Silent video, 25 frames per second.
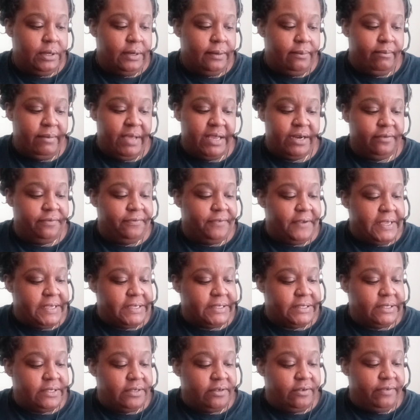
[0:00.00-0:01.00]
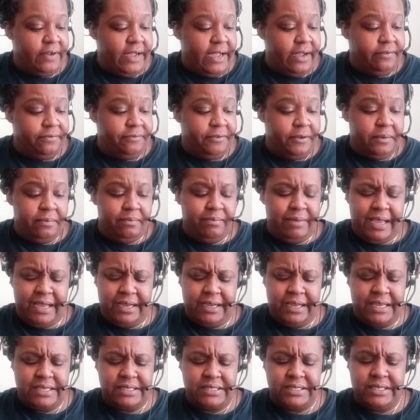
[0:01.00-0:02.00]
manifest the divine fem
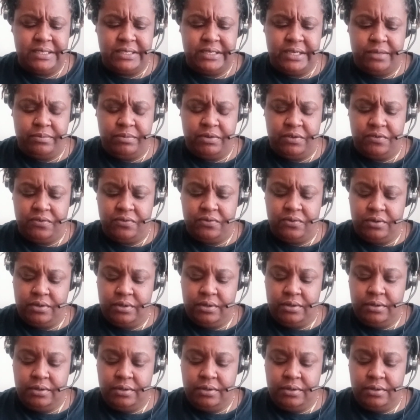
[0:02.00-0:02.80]
back. I said that before.